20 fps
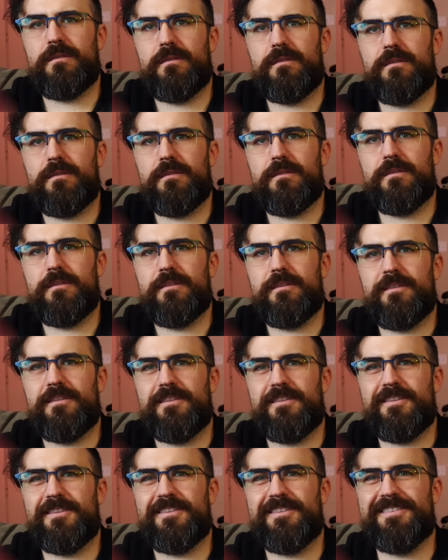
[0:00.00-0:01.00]

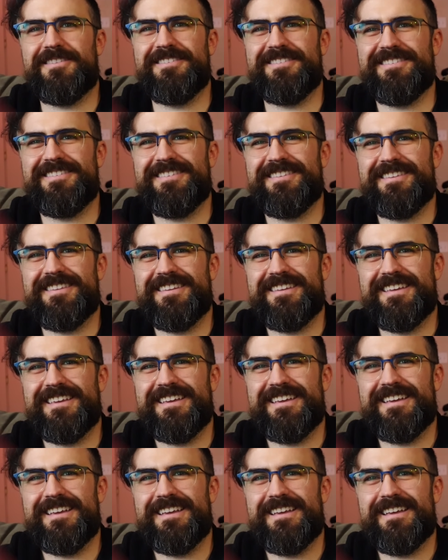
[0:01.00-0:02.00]

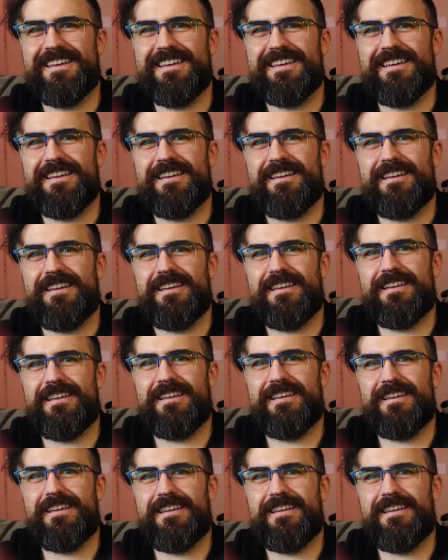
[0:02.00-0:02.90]
The person shown says nothing.